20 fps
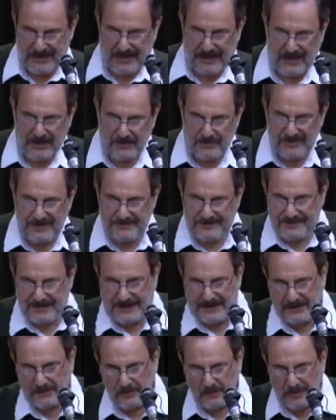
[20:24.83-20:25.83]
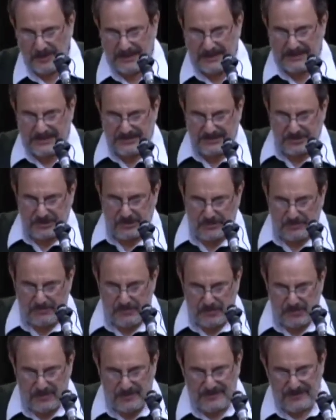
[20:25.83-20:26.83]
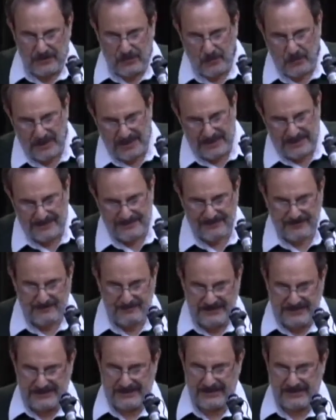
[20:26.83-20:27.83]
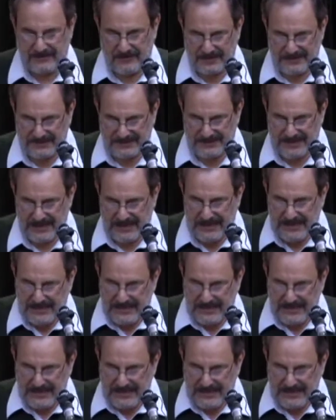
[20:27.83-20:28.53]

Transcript: How do we find ways to move away from ignorance